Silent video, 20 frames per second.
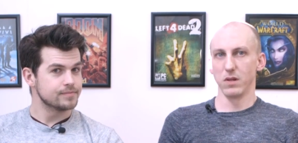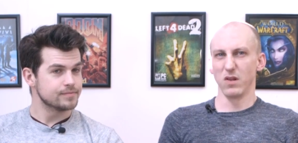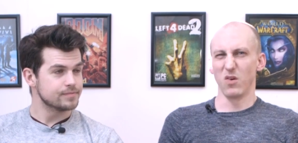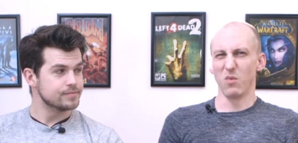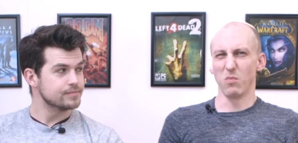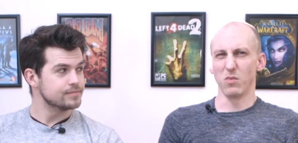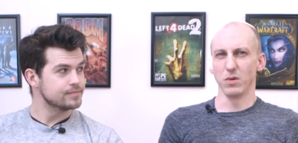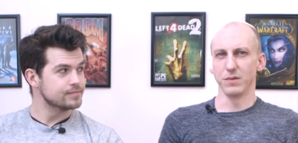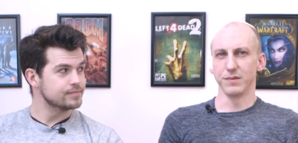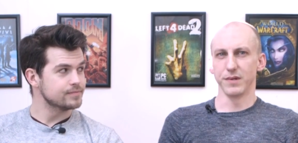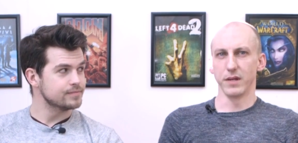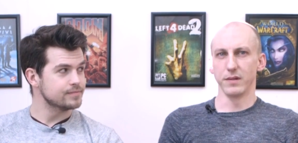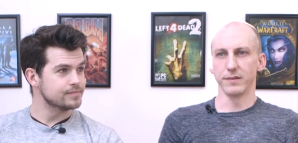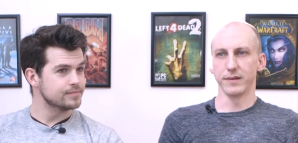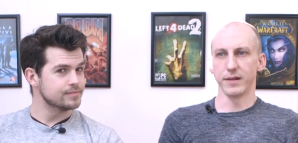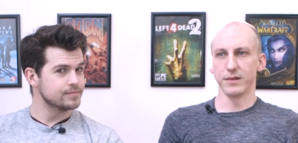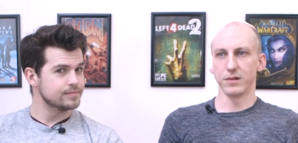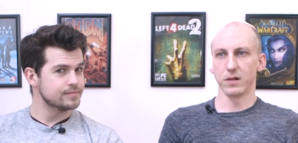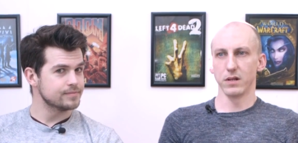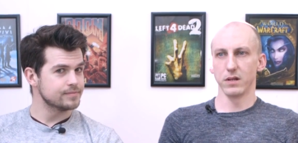Speaker 1: lot more sense
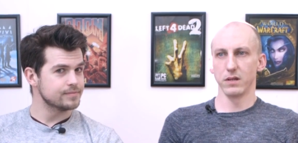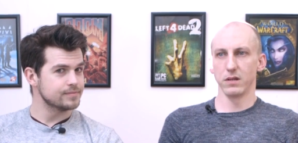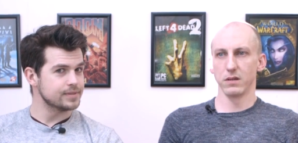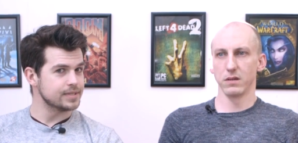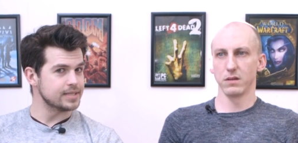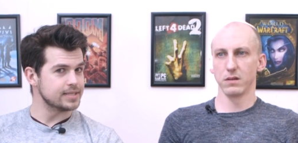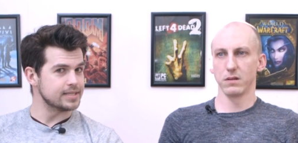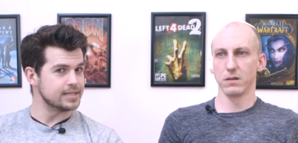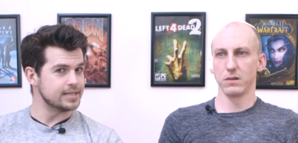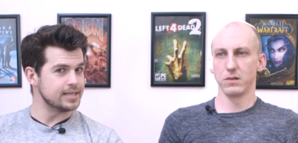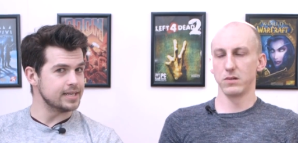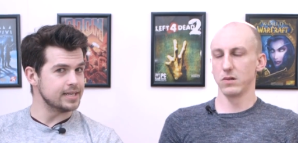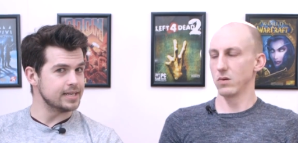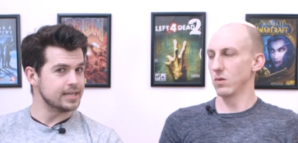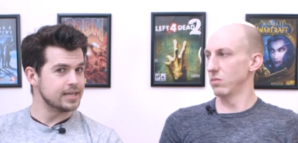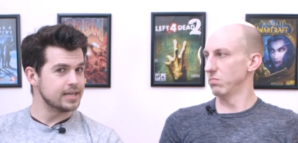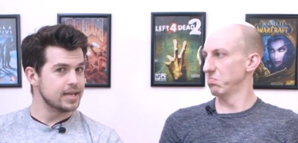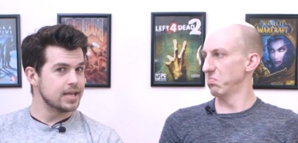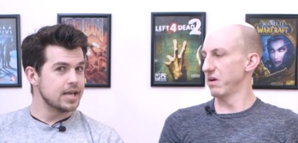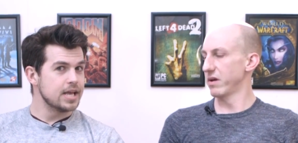actually. Yes, indeed.
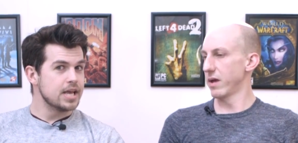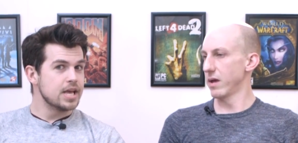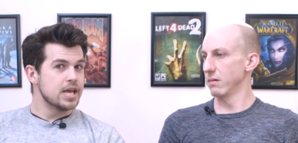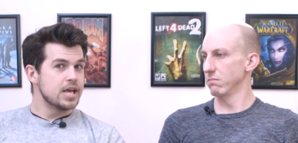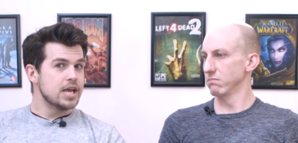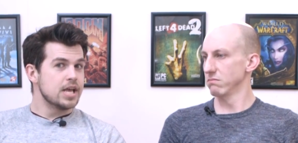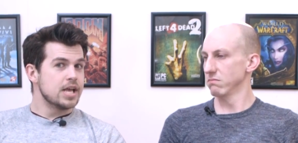Sure. Okay.